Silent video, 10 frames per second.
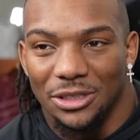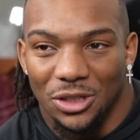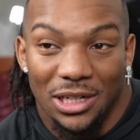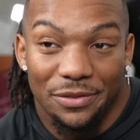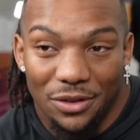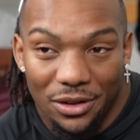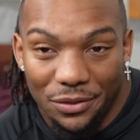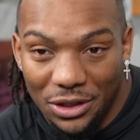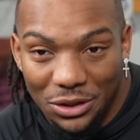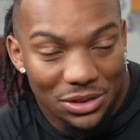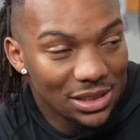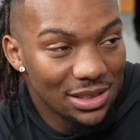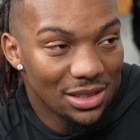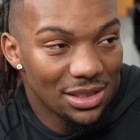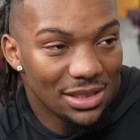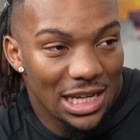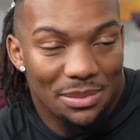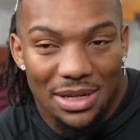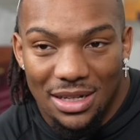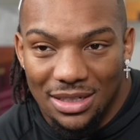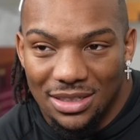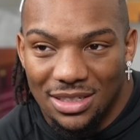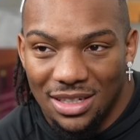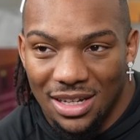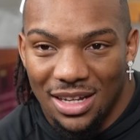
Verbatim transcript: dream for the usage scheme is